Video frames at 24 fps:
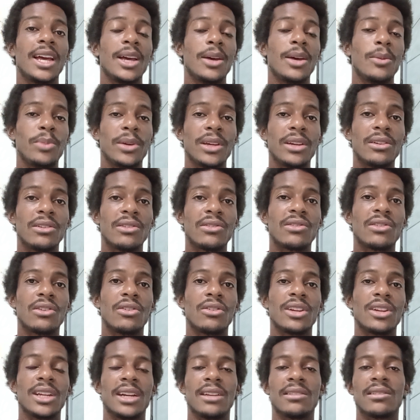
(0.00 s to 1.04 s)
Pierce, or
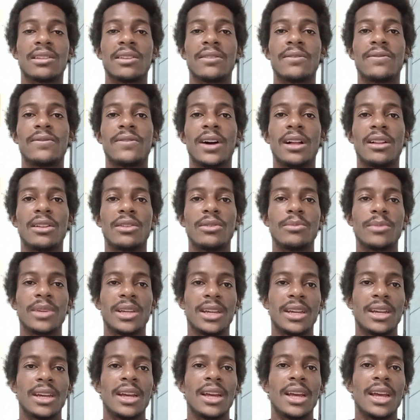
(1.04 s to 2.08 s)
you guys can follow
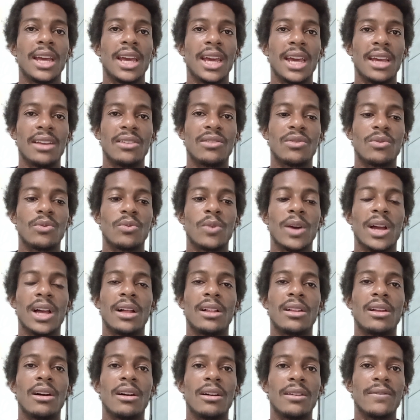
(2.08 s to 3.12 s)
me as
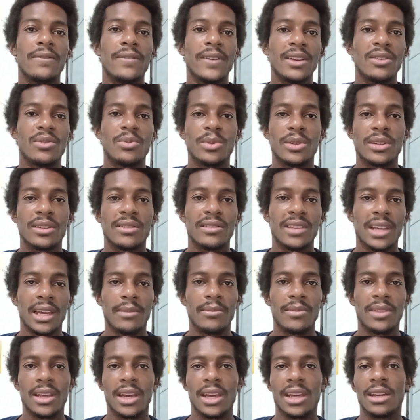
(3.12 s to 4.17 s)
well on Facebook, same
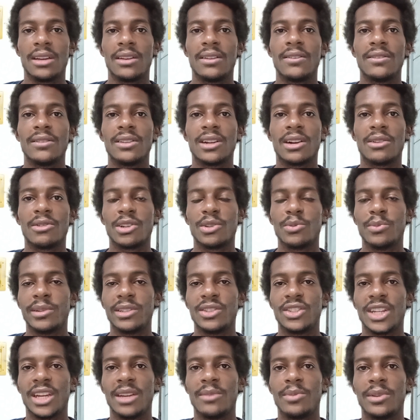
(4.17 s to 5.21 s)
thing, Tariq
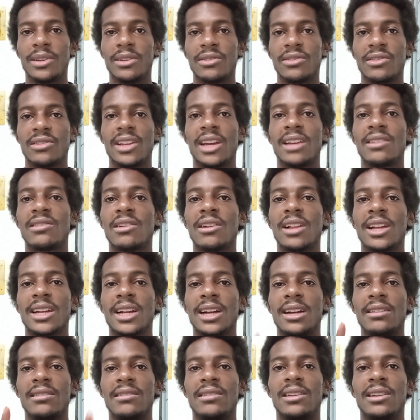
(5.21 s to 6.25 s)
J. Pierce. So that's all I got
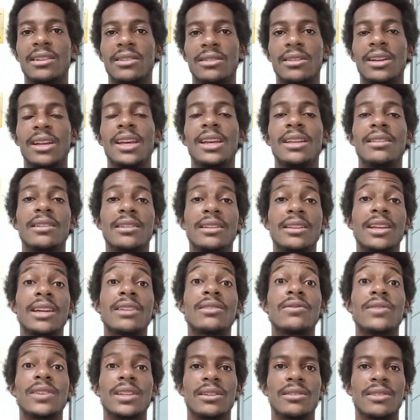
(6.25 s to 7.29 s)
until the next
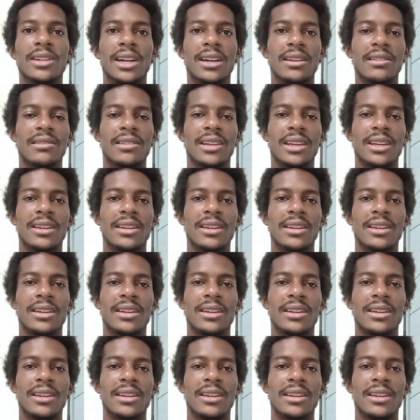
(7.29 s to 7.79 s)
video, guys. Take